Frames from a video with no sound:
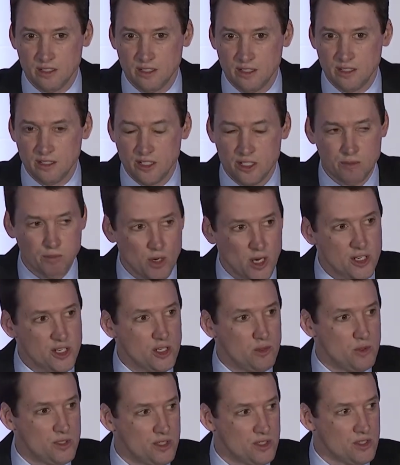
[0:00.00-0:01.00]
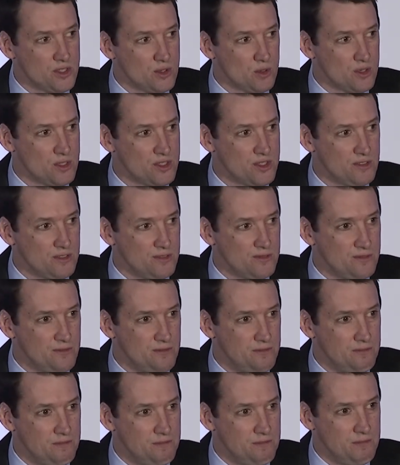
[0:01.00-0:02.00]
this project was a source of
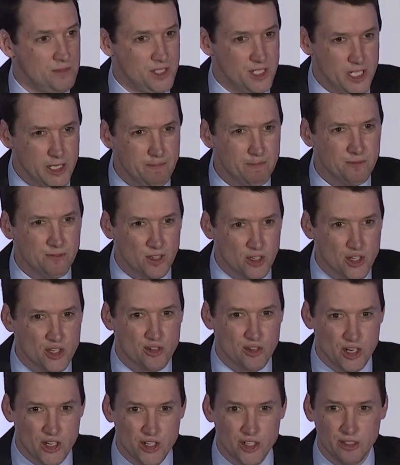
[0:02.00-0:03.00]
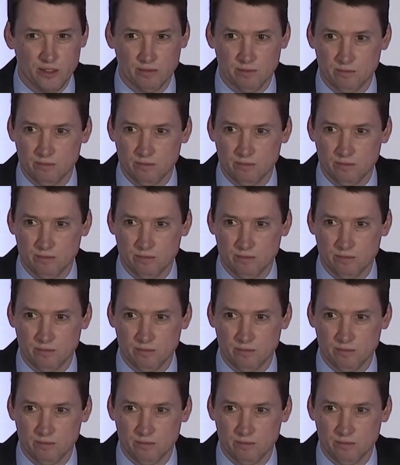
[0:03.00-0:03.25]
deep frustration.